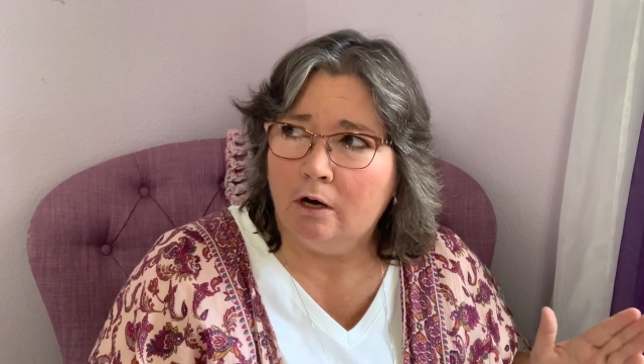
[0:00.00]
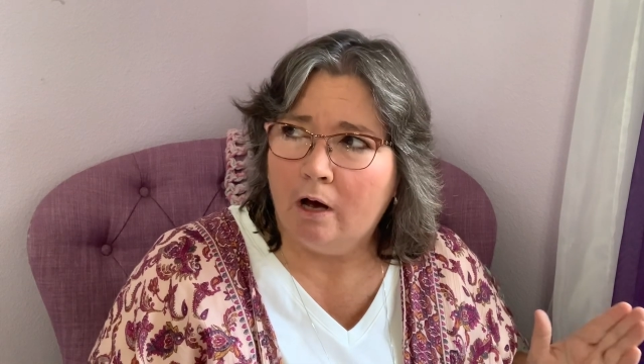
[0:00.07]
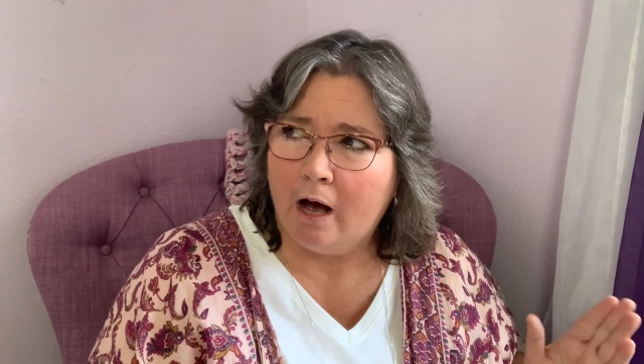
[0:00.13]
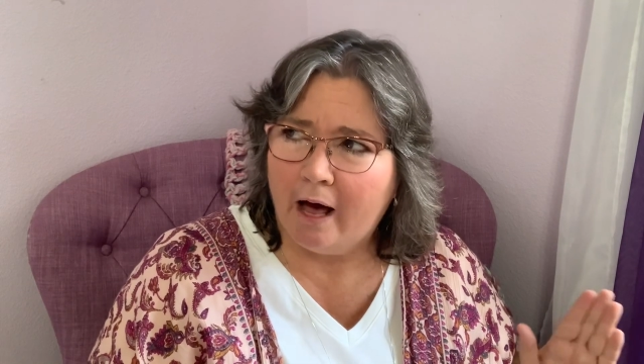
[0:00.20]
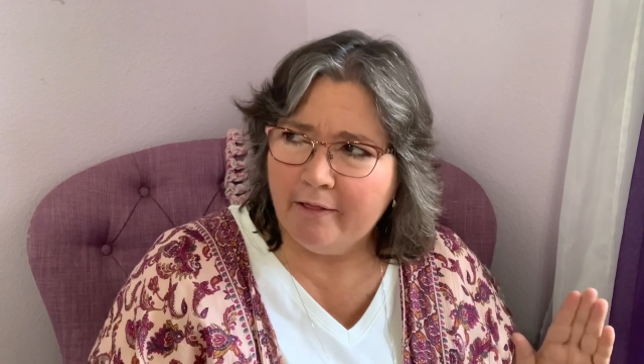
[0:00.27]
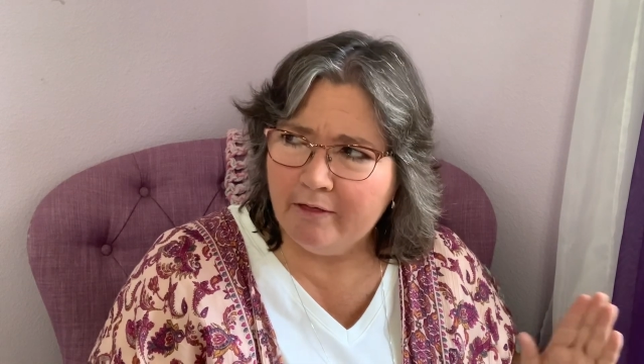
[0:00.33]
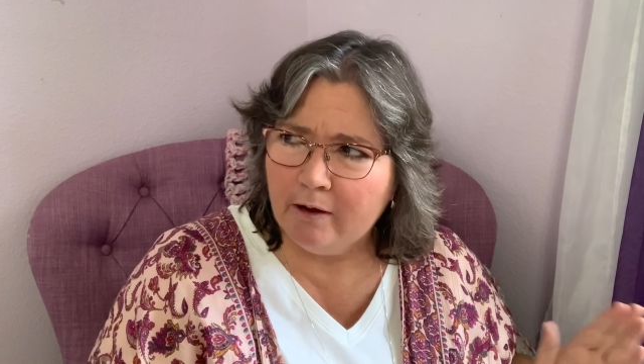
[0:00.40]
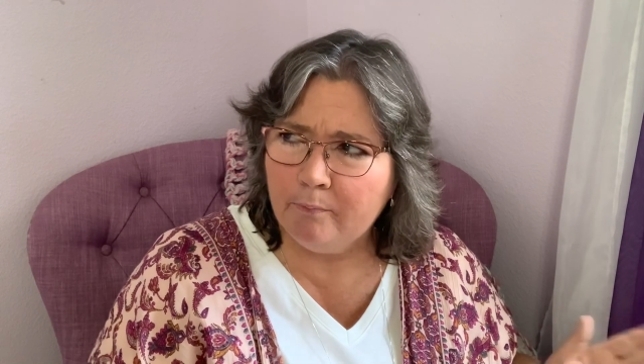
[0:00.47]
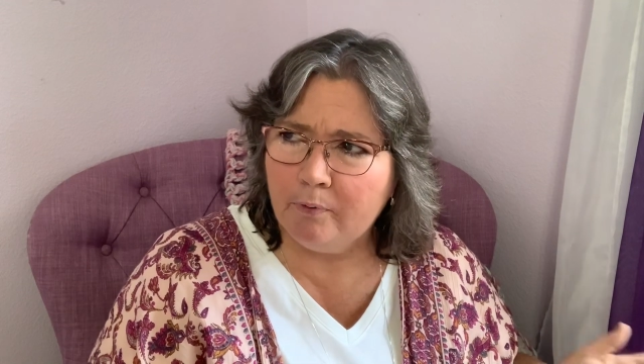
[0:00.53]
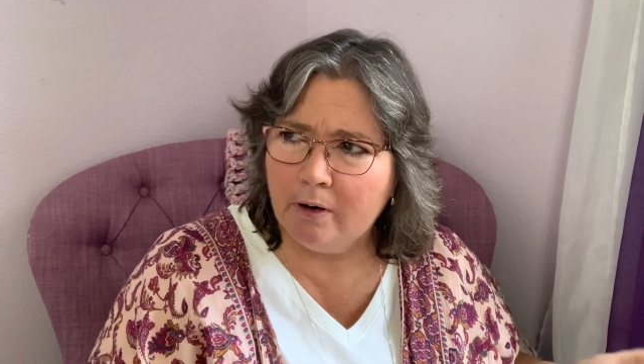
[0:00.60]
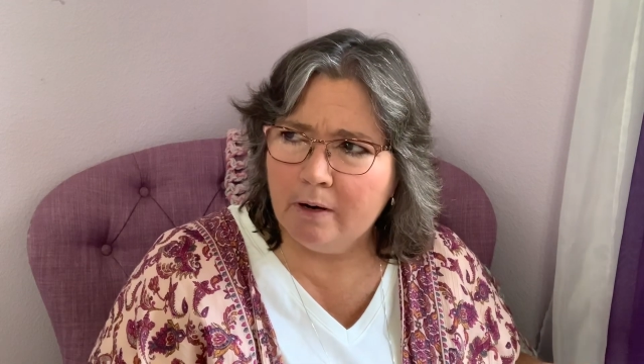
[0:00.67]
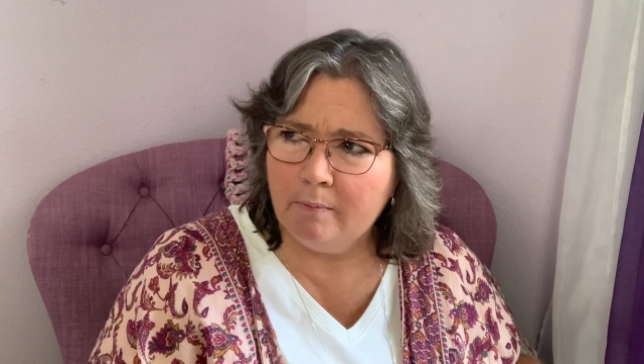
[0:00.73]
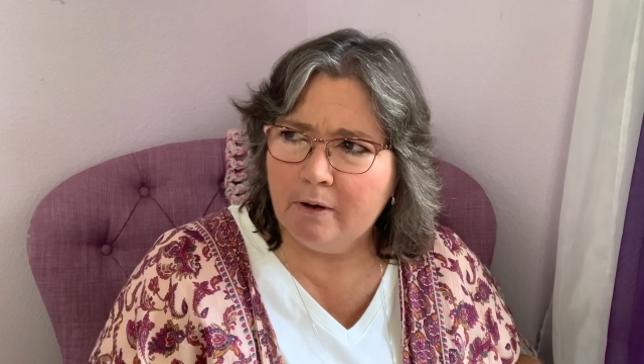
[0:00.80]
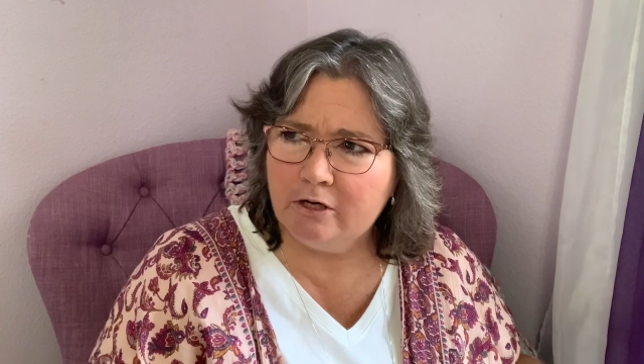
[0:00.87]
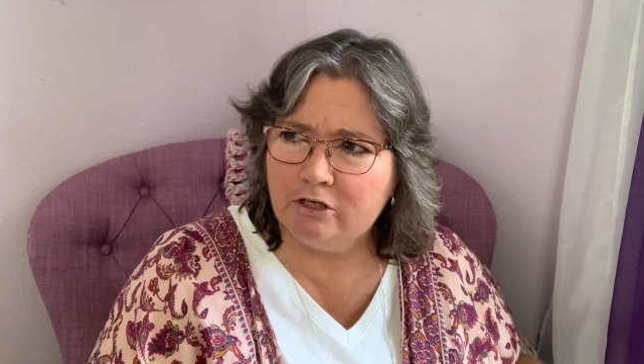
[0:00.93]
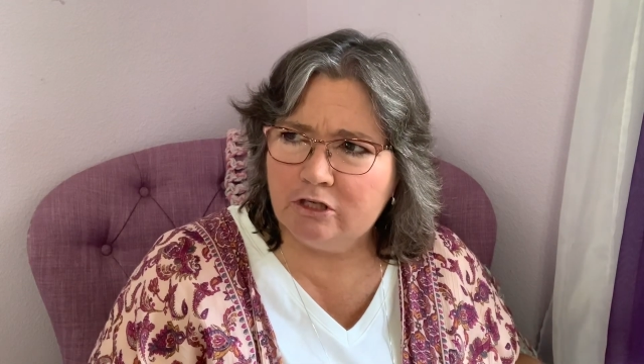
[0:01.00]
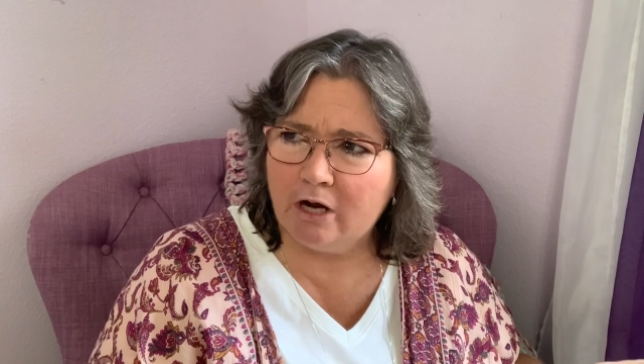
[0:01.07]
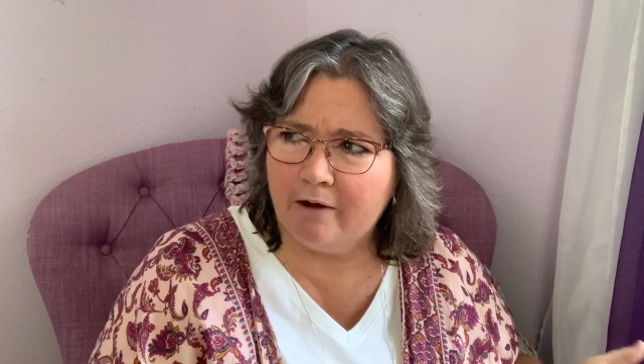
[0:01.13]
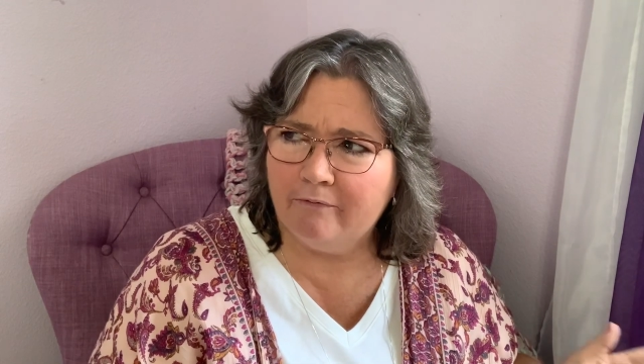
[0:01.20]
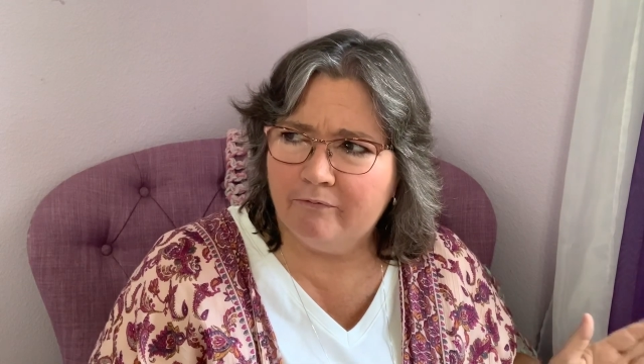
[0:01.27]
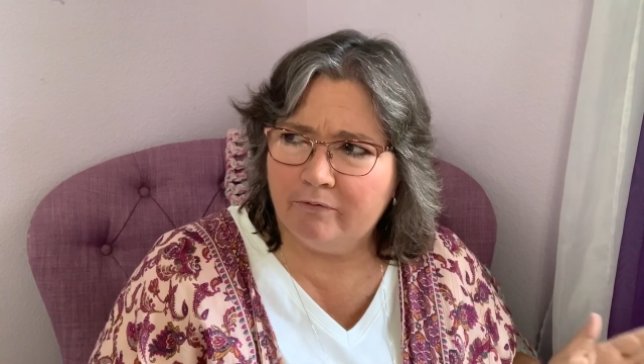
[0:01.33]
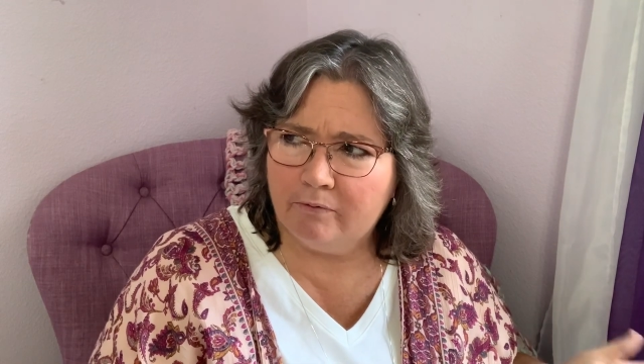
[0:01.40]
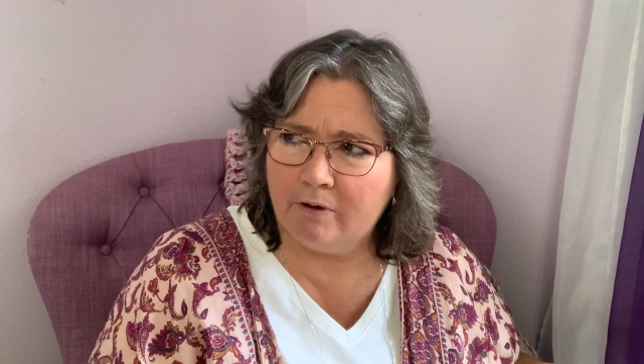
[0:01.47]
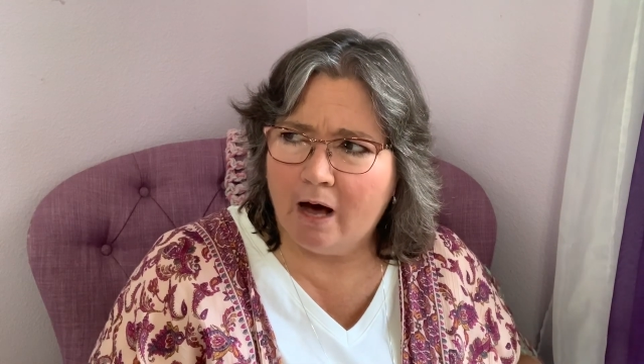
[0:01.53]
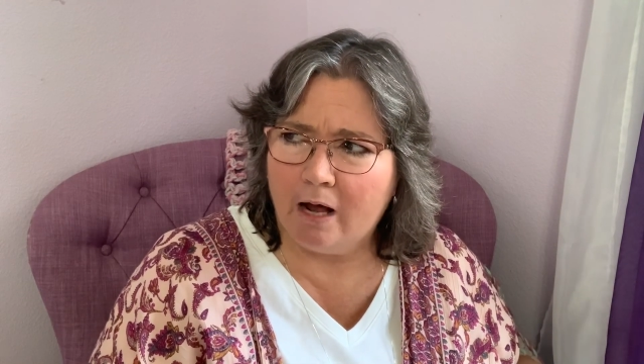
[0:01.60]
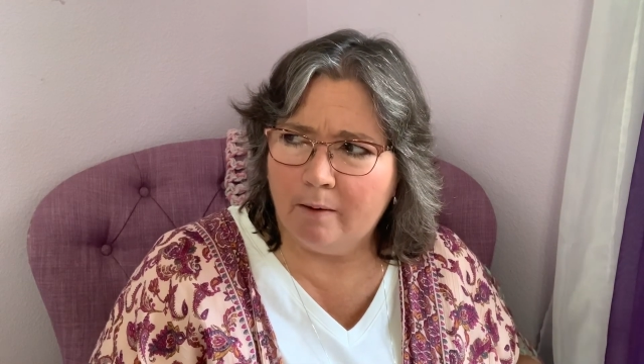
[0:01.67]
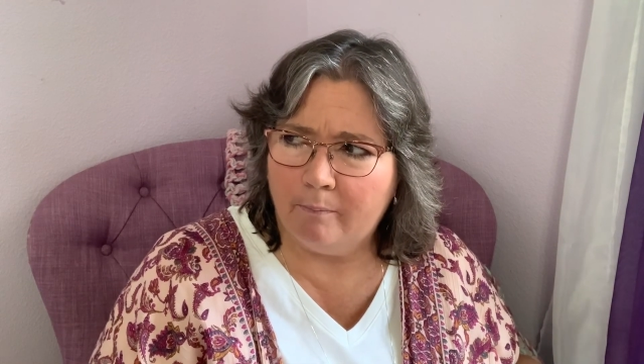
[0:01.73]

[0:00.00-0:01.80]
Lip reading: I think pretty much I've got a